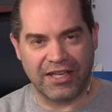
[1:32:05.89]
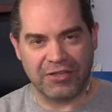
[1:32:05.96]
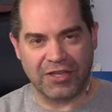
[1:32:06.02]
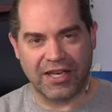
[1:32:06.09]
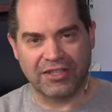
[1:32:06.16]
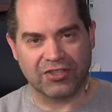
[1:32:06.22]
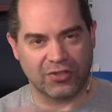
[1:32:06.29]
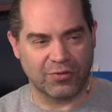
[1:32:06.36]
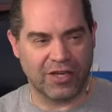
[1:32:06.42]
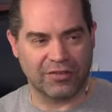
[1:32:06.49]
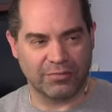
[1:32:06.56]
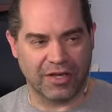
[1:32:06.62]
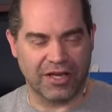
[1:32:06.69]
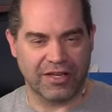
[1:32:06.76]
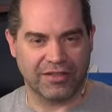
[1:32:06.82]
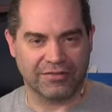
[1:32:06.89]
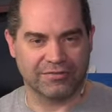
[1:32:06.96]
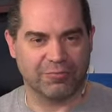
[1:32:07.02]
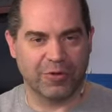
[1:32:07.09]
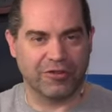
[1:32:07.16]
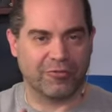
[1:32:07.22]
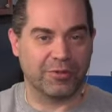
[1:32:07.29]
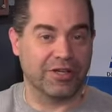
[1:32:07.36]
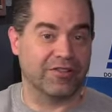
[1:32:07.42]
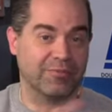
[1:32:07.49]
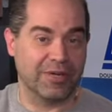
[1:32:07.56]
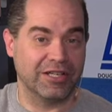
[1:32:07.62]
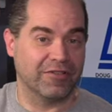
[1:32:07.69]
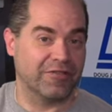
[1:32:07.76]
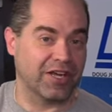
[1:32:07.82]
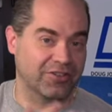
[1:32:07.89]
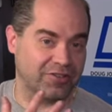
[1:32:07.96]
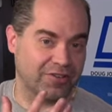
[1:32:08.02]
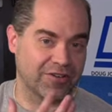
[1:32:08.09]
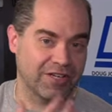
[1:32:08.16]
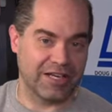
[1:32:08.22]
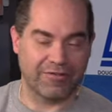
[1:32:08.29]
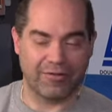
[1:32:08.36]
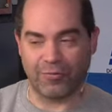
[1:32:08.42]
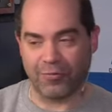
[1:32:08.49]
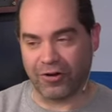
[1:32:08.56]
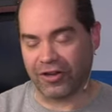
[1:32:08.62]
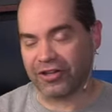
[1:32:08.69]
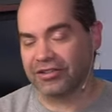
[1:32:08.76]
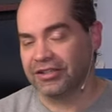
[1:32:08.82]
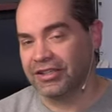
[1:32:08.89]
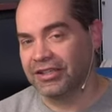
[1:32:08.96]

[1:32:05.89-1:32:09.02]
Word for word: you can't just go out and buy one from another manufacturer and have it work.